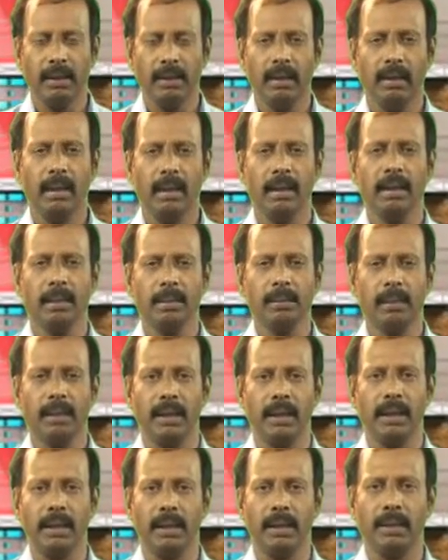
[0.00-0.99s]

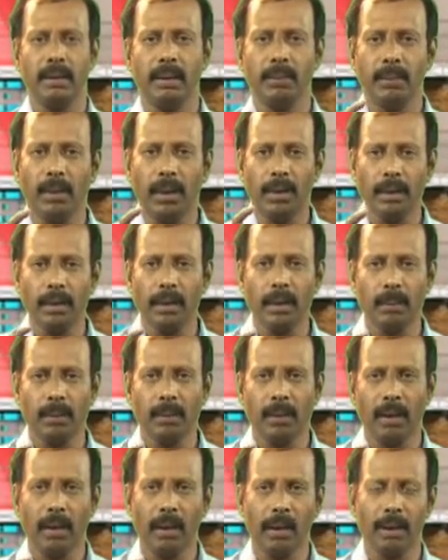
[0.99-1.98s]
normally the water
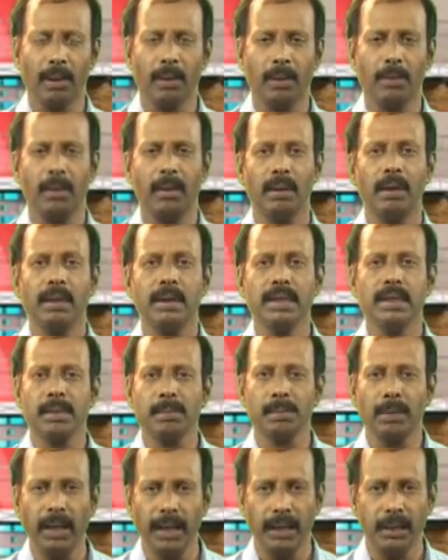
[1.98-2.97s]
molecule
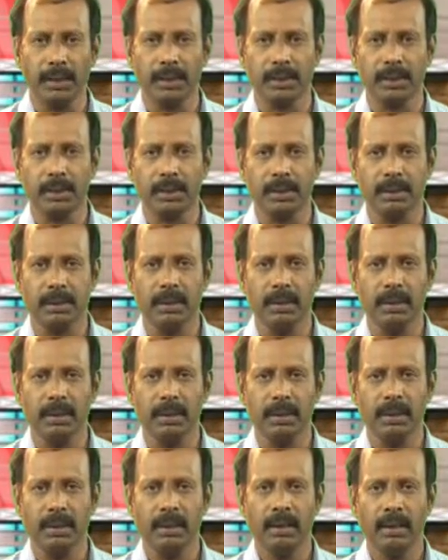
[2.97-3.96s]
splits.
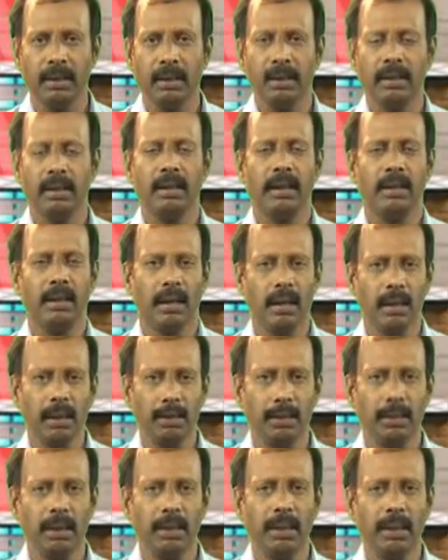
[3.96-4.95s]

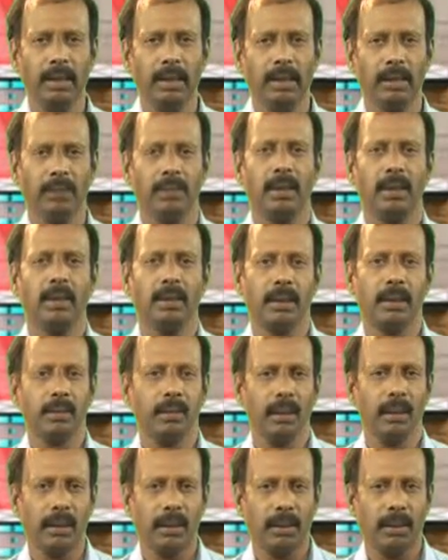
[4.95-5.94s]
Normally, the water
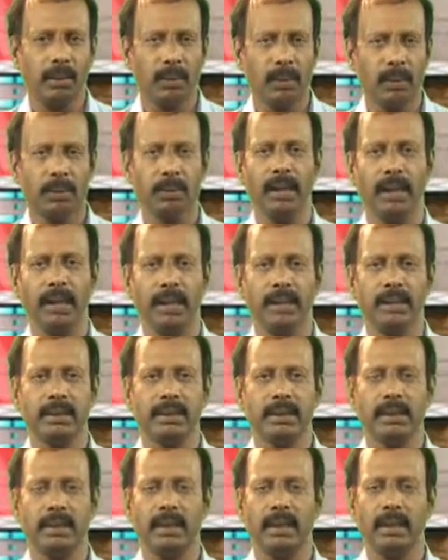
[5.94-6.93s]
molecule
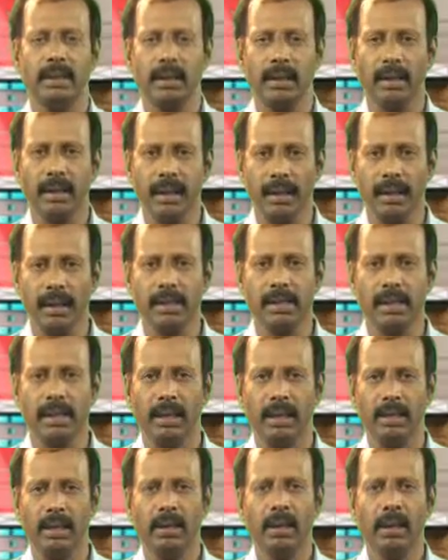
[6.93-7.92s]
splits,
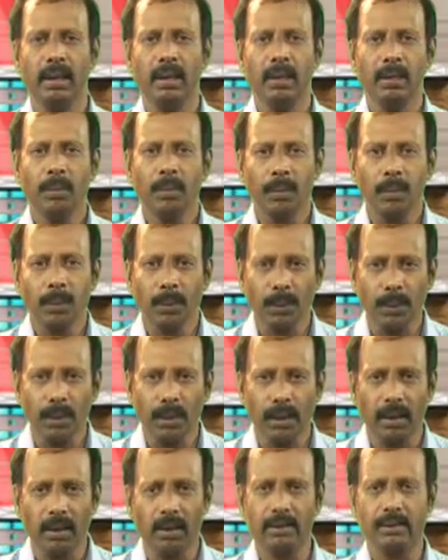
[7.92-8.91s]
releasing
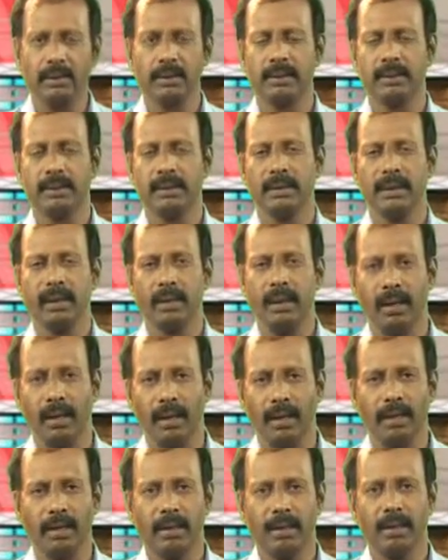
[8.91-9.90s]
protons,
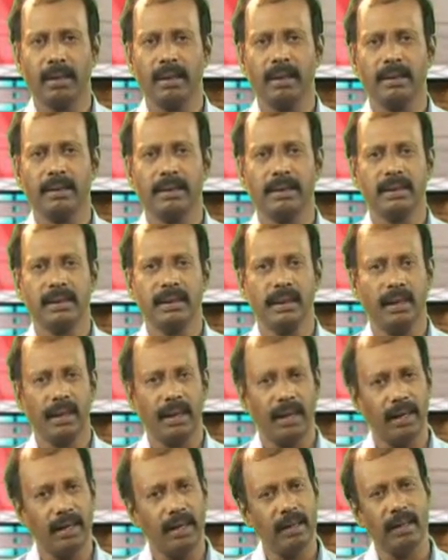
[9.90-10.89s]
electrons,
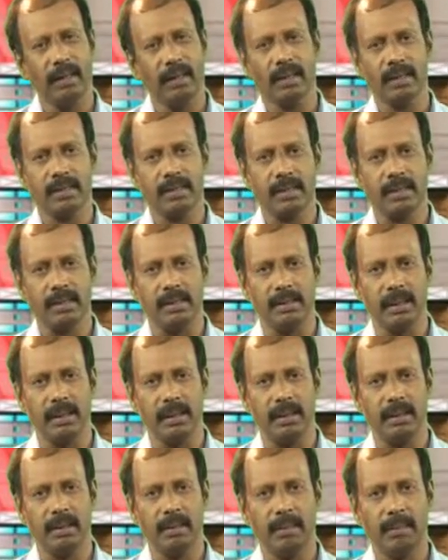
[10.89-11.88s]
and
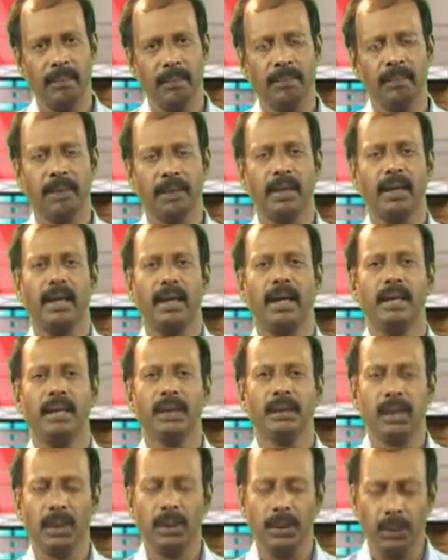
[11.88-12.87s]
oxygen.
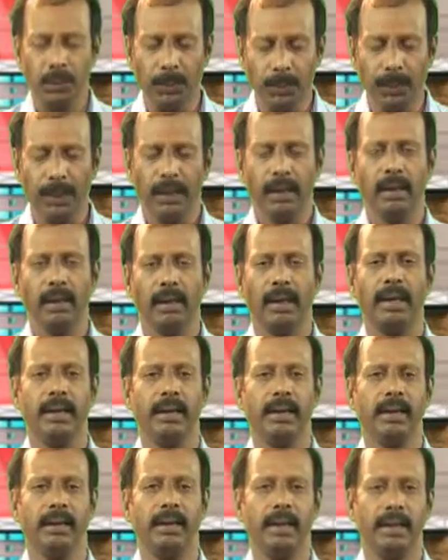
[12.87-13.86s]
Hence, during
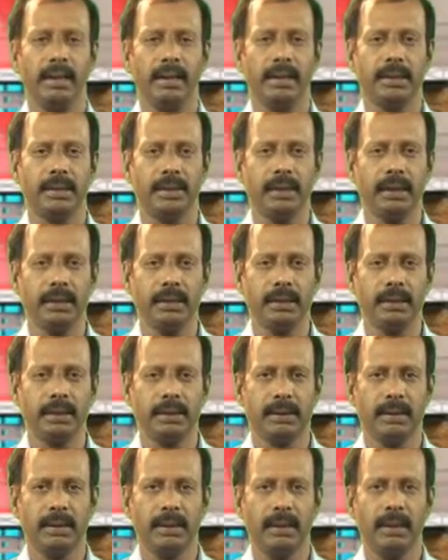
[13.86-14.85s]
light
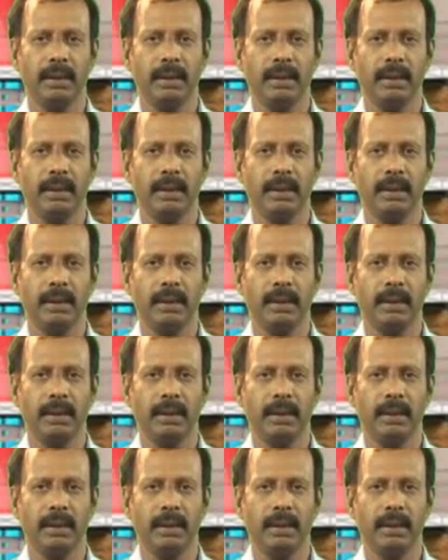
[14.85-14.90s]
reactions,